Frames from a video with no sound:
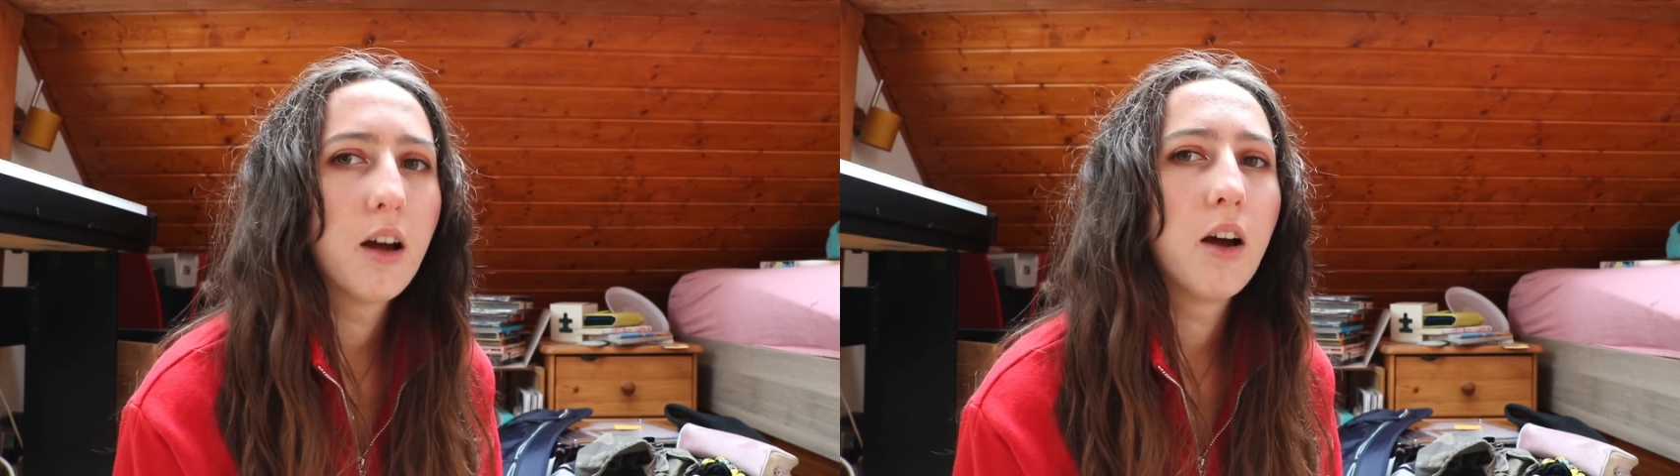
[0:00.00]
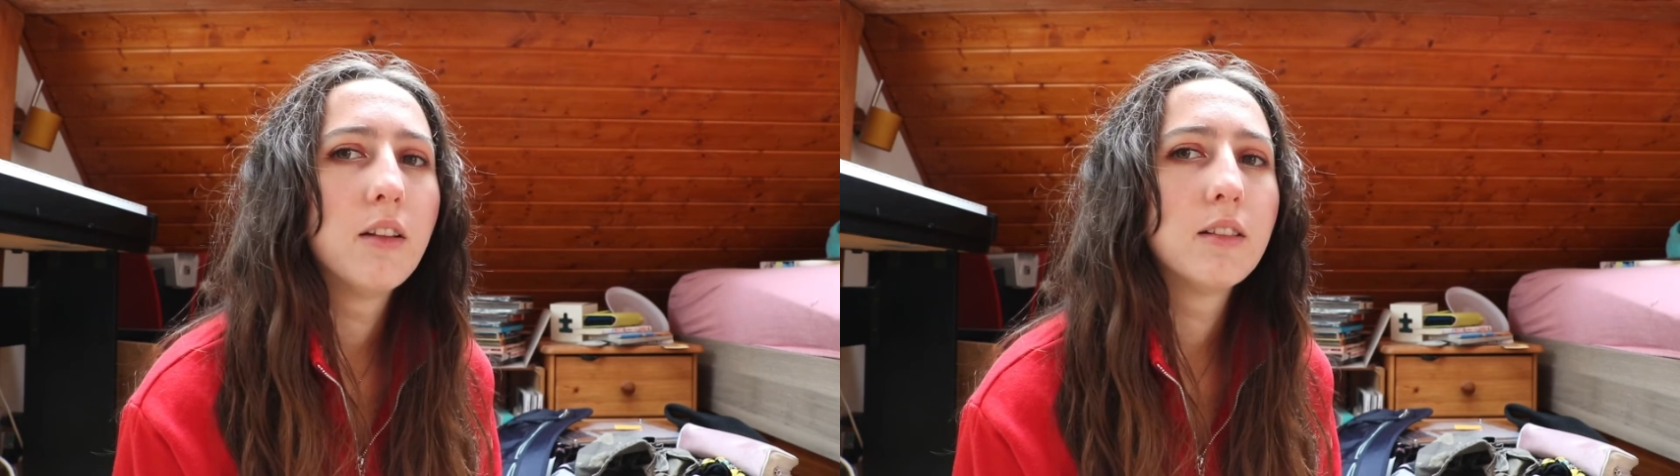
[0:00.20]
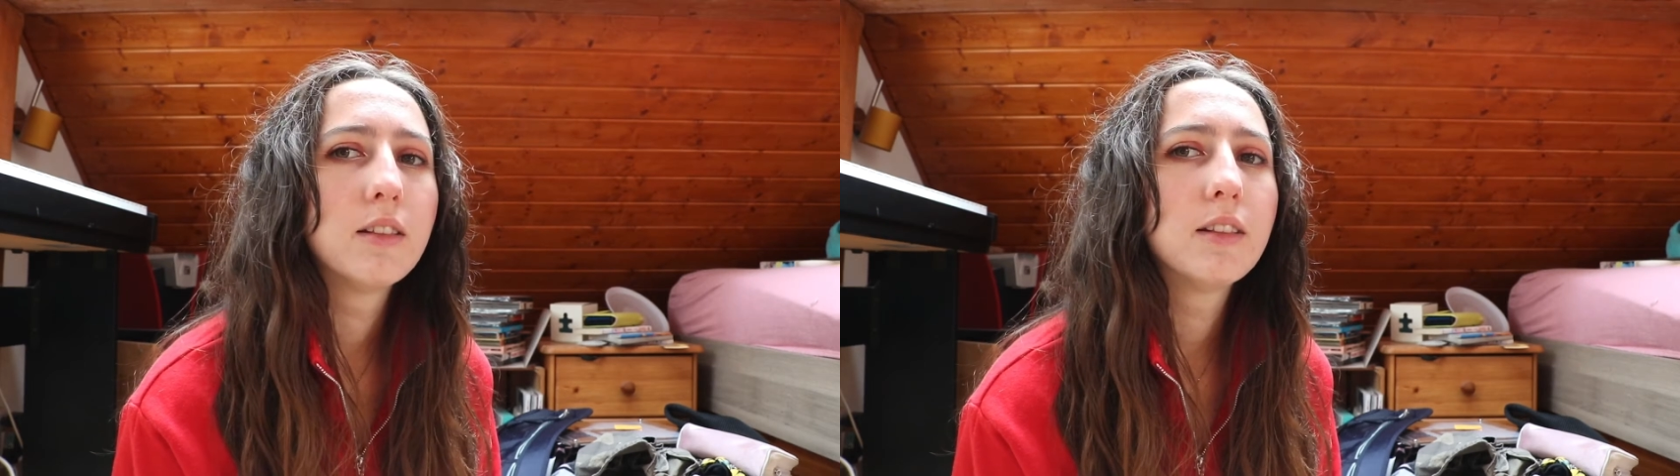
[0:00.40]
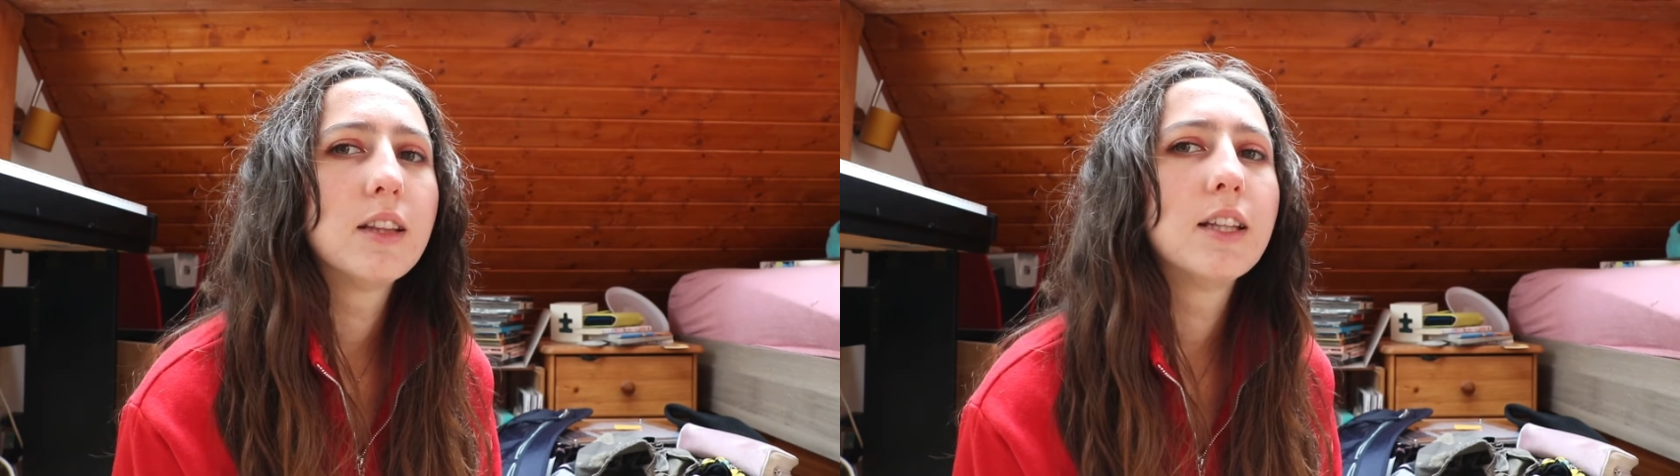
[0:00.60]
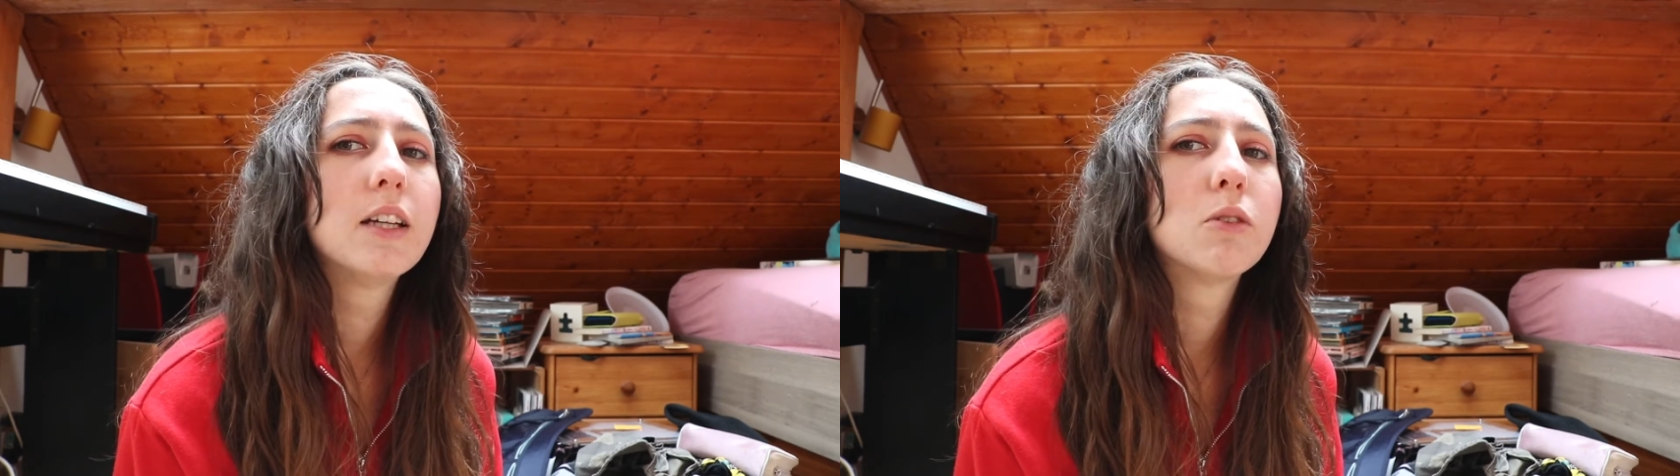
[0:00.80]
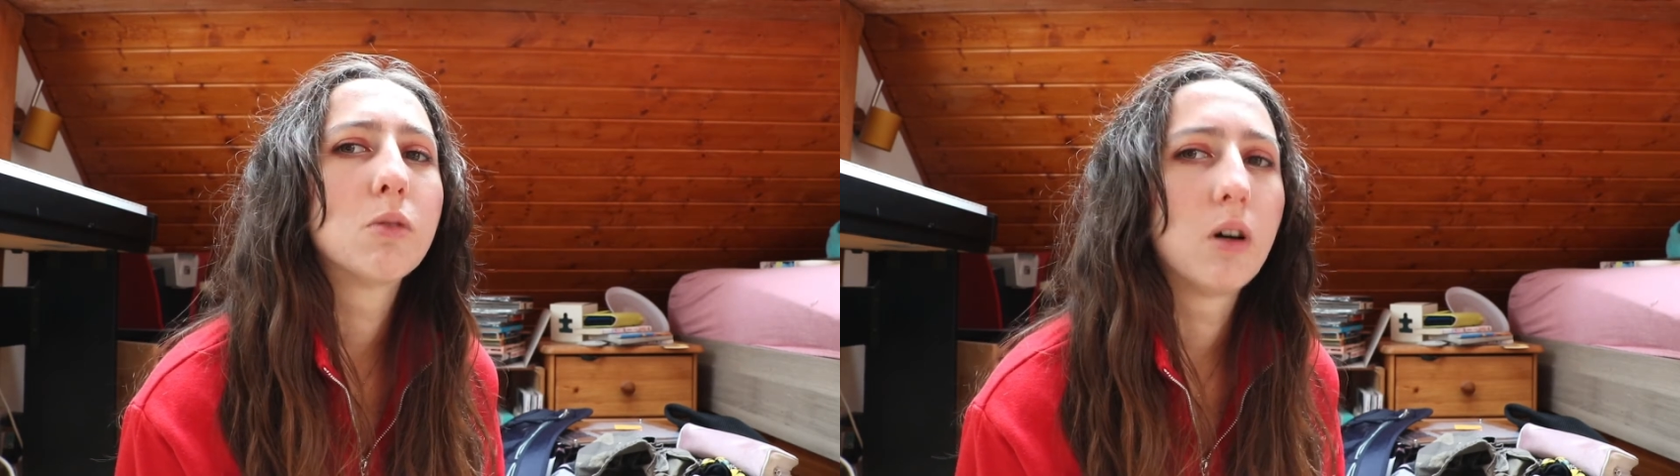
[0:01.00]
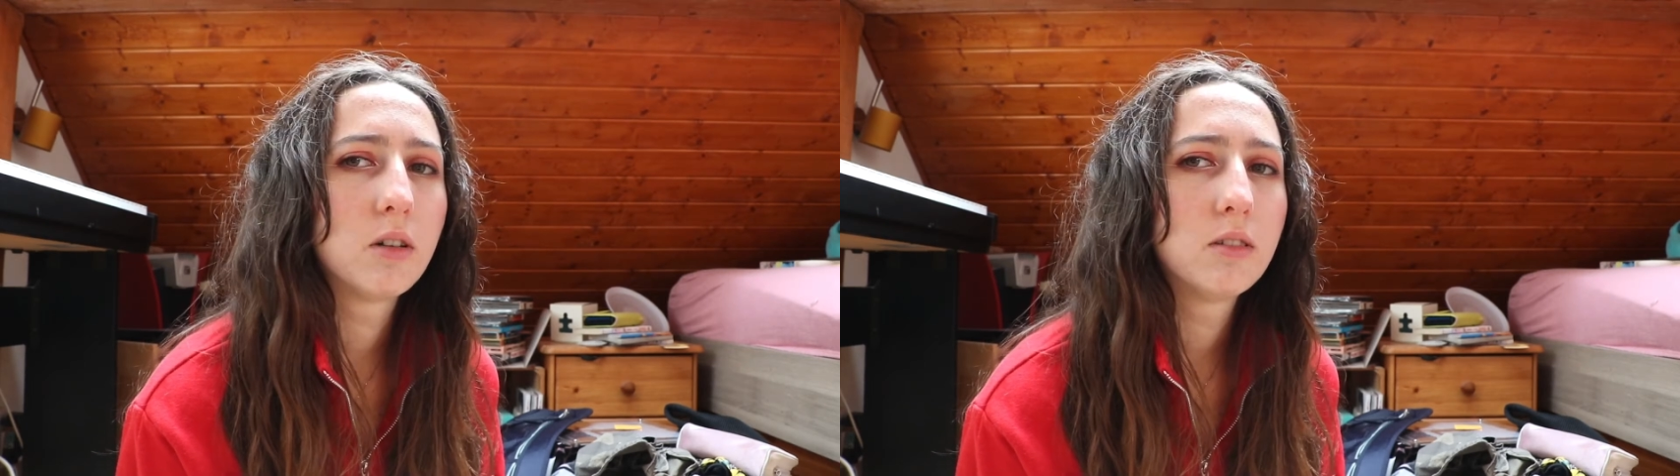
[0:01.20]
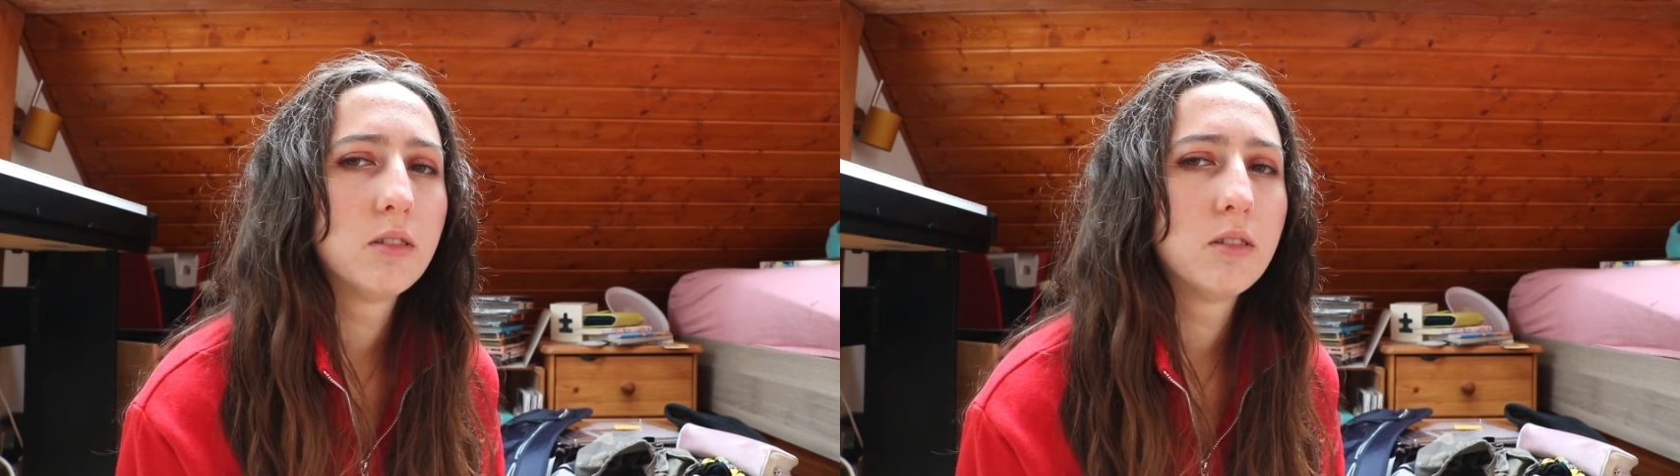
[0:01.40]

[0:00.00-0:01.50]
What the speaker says: a literal,